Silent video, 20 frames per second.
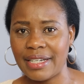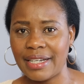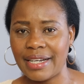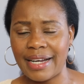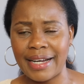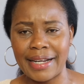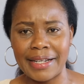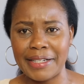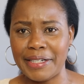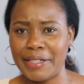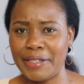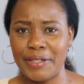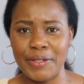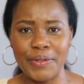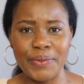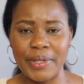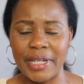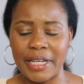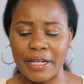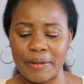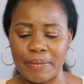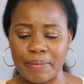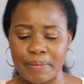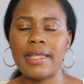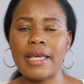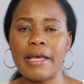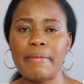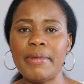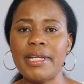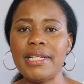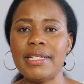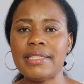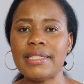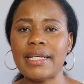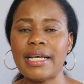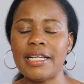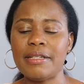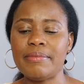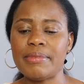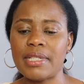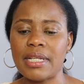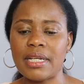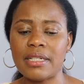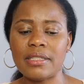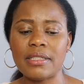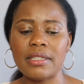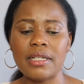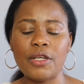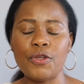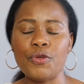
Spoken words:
Hallelujah. There are many times that